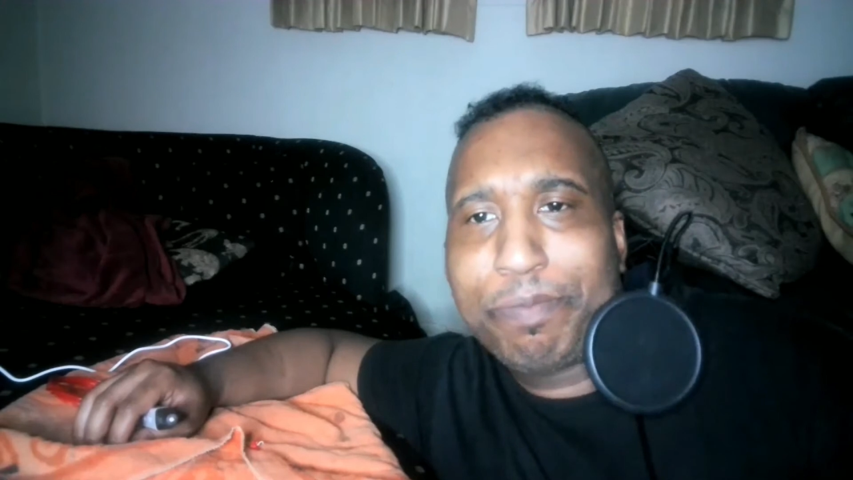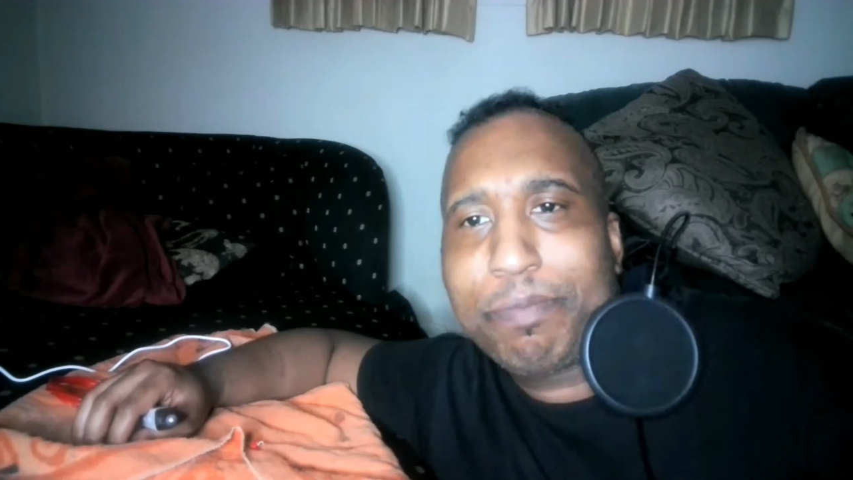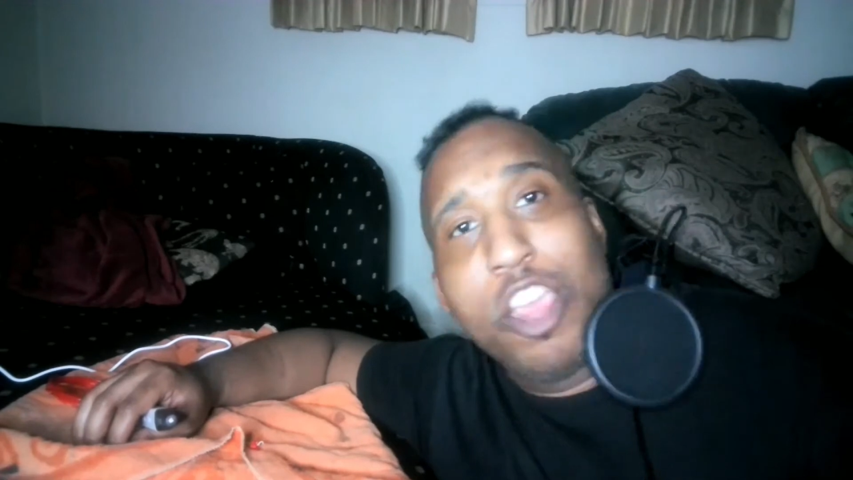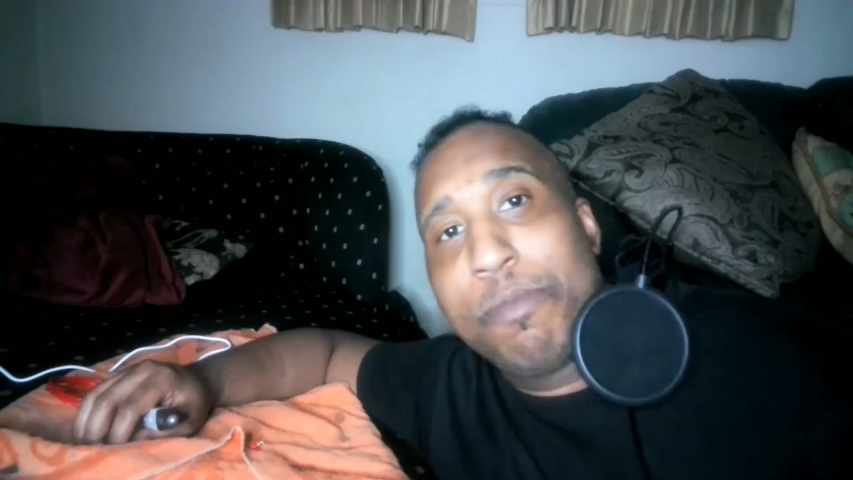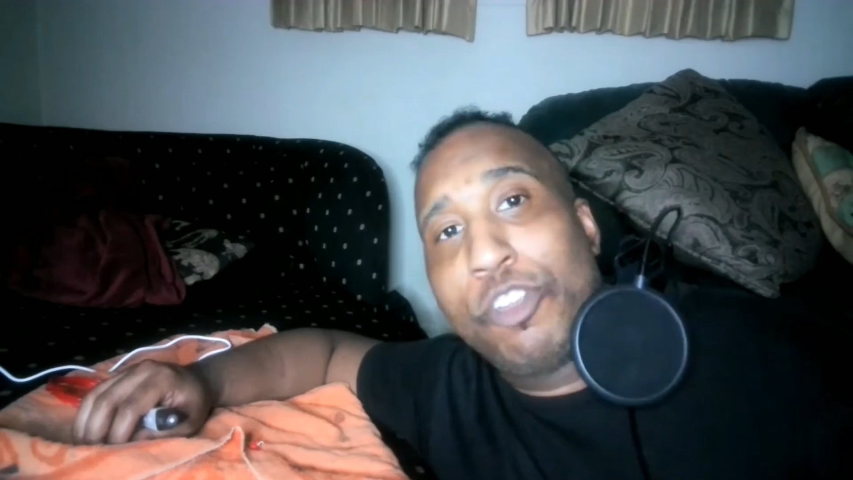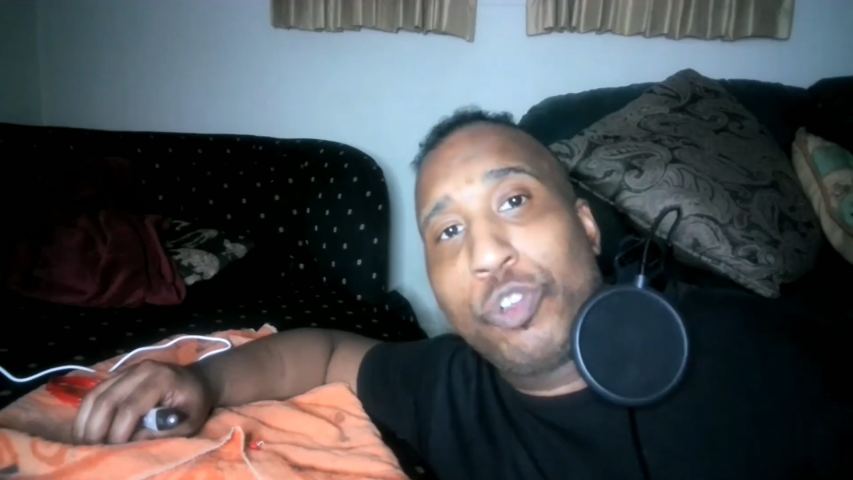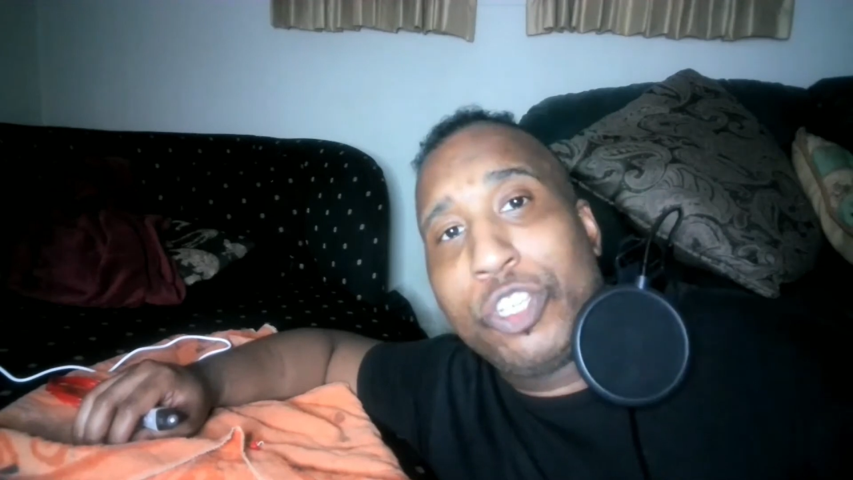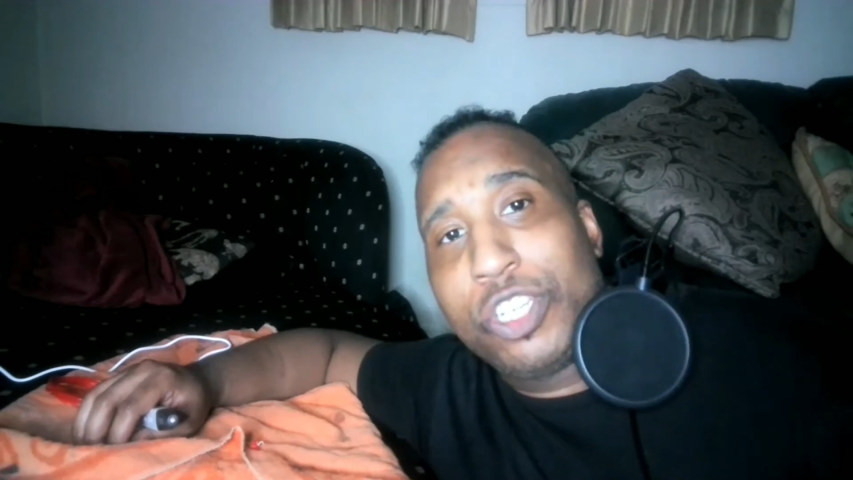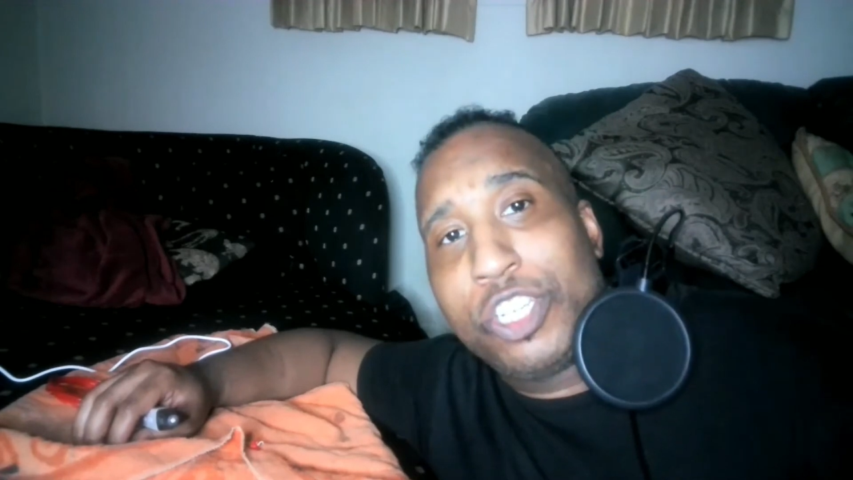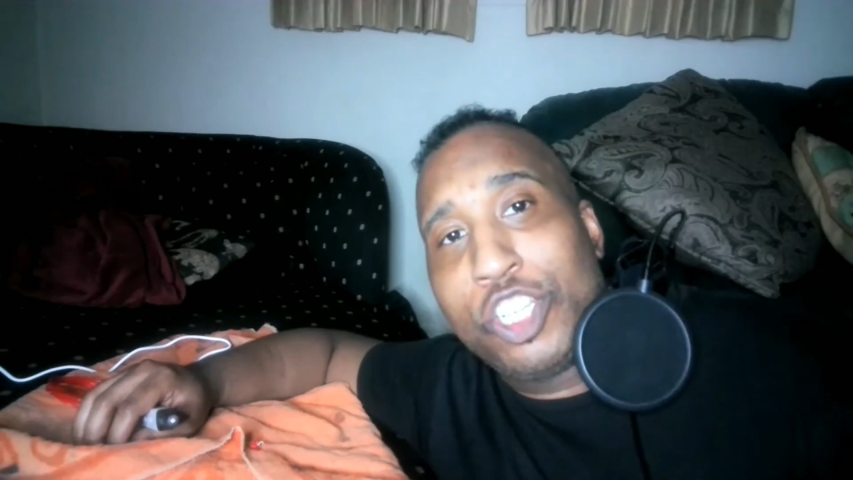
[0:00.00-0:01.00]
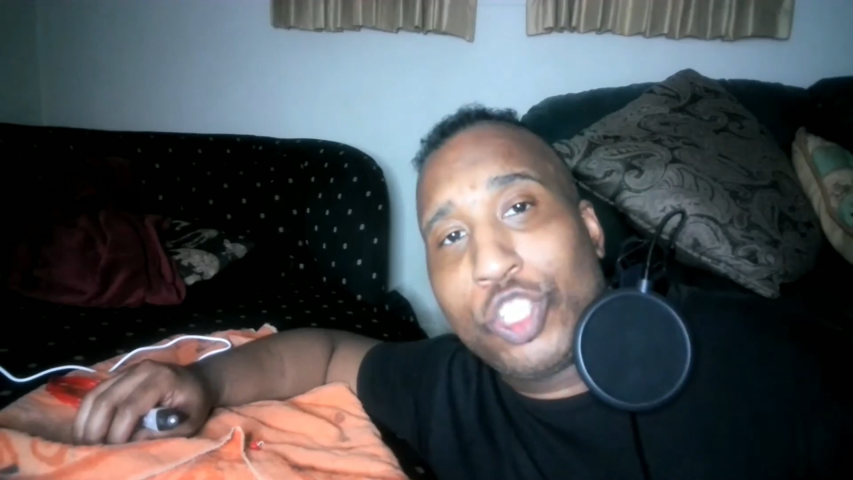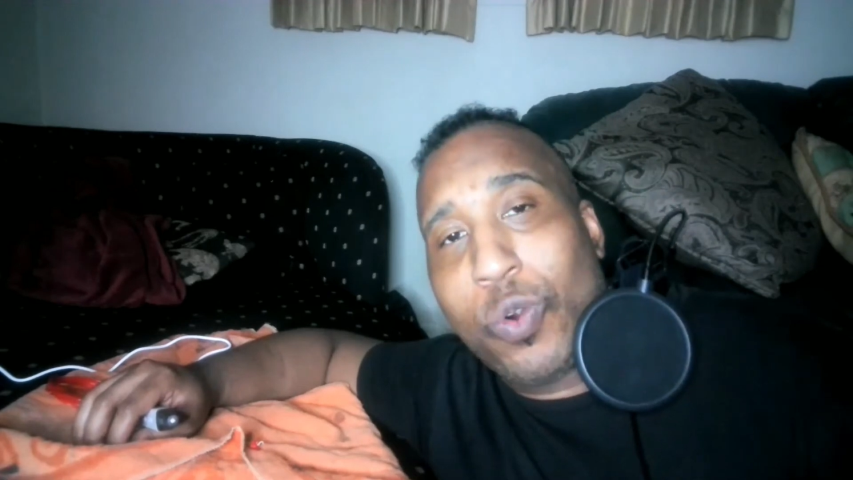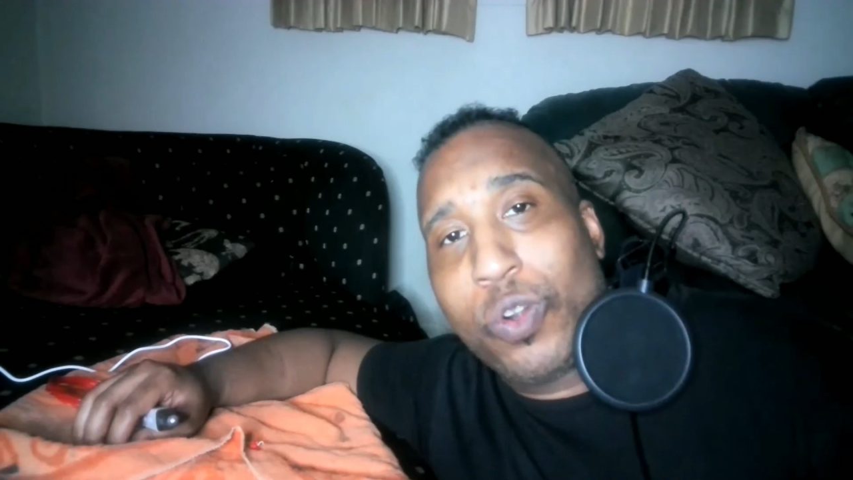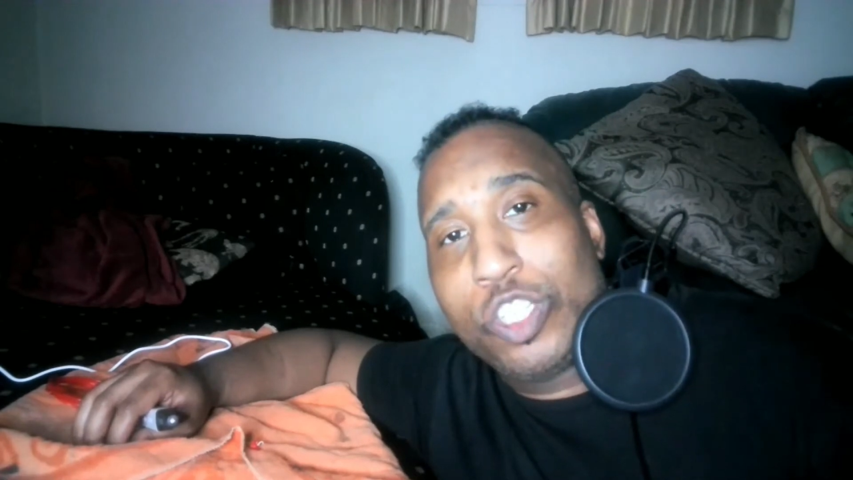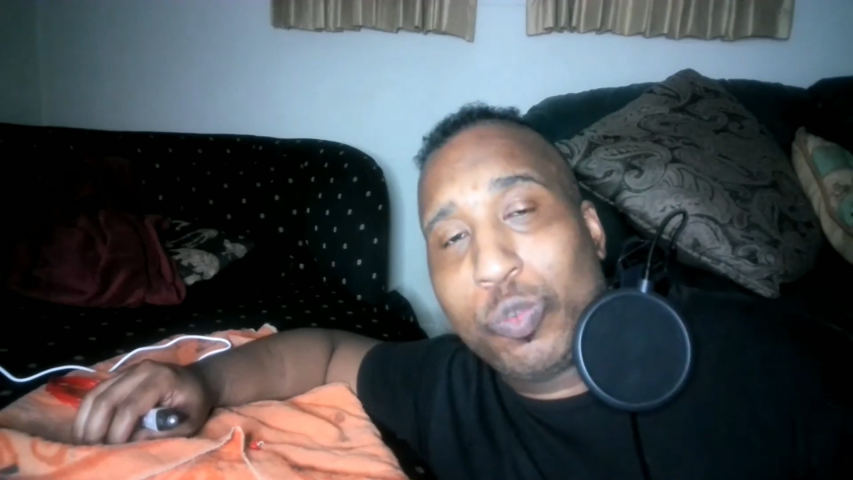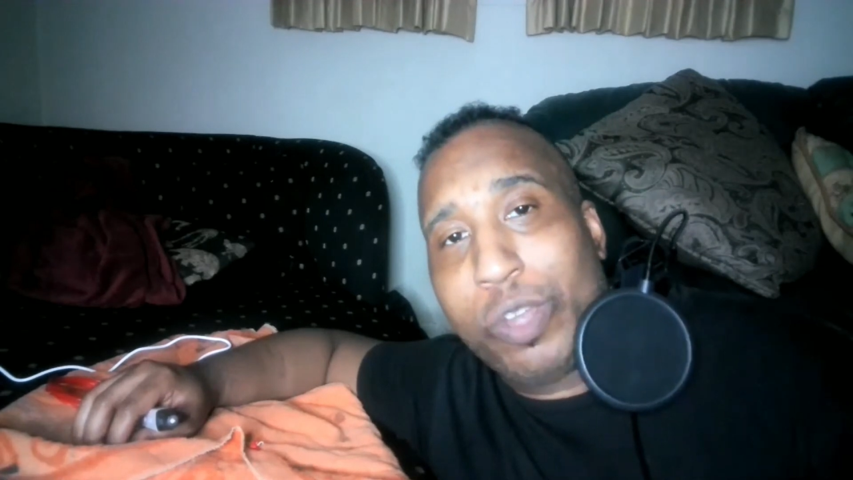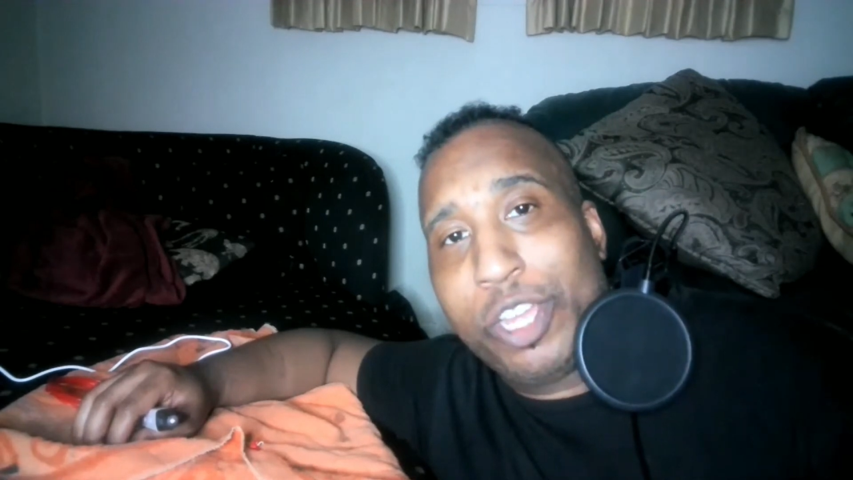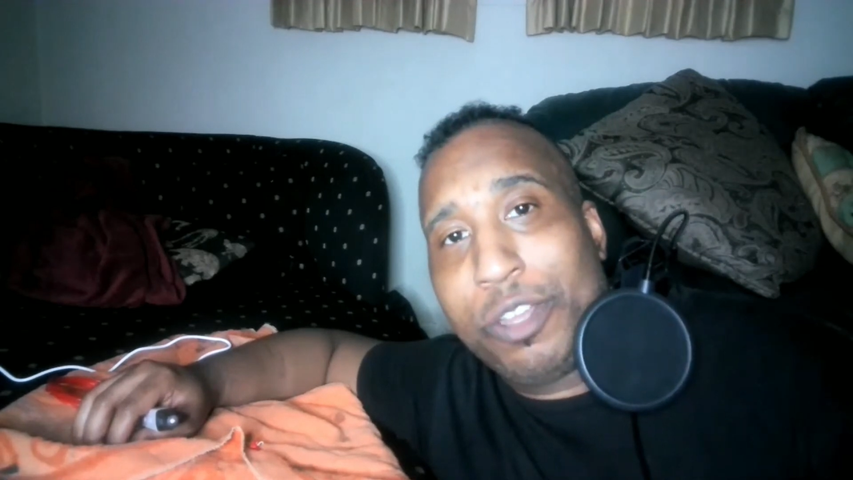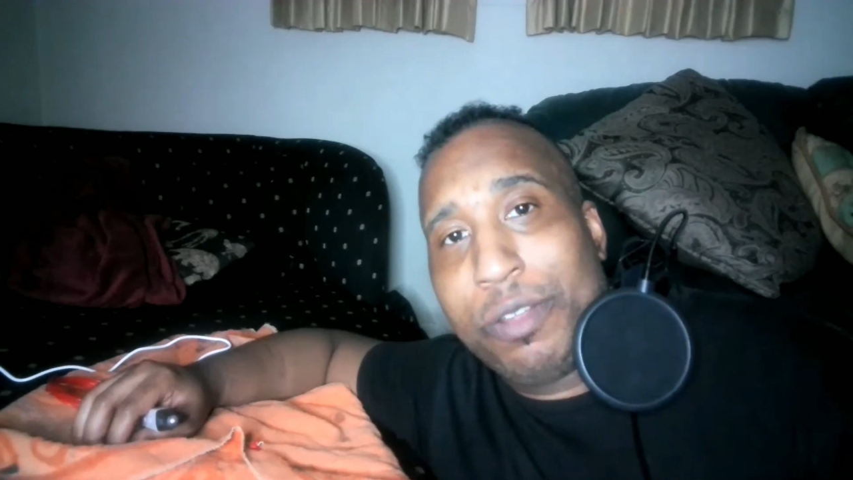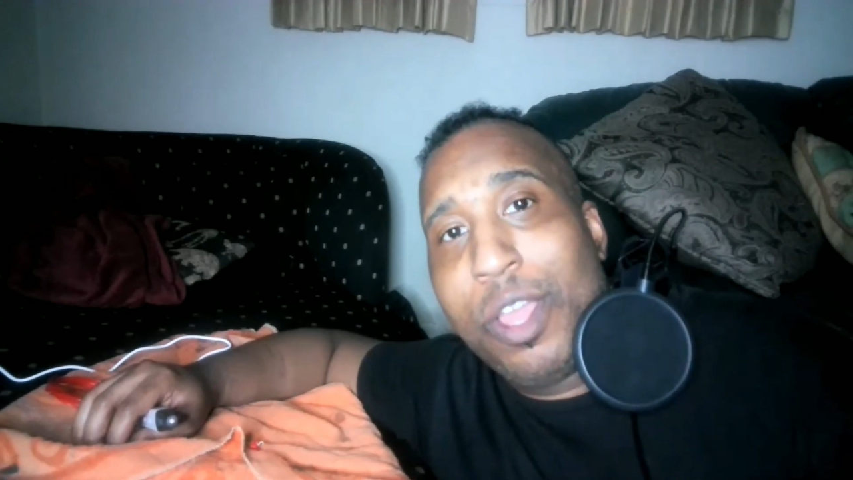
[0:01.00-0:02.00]
And remember, join us on Discord as
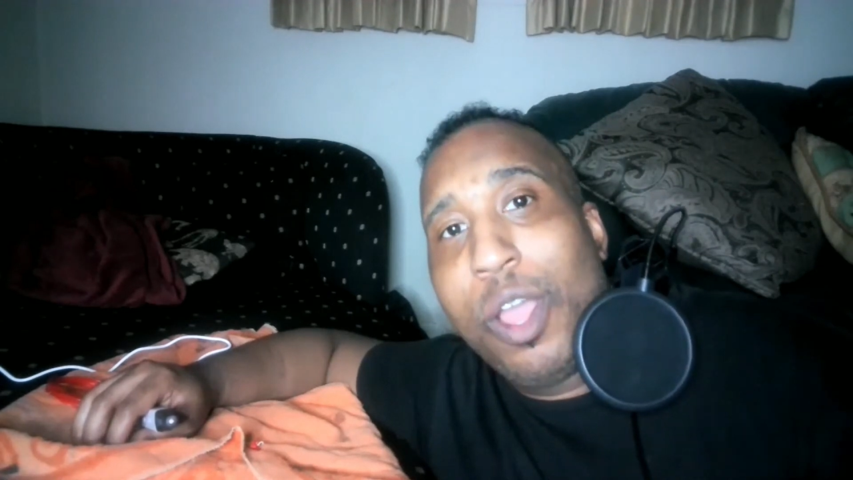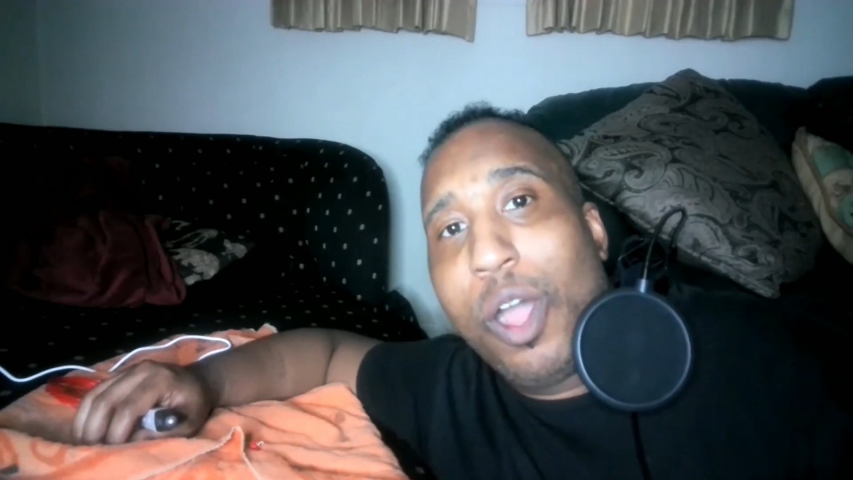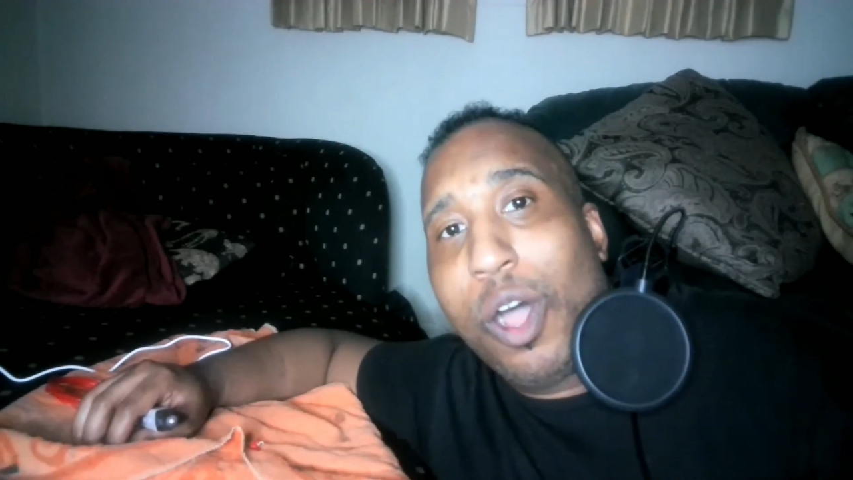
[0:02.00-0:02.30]
well.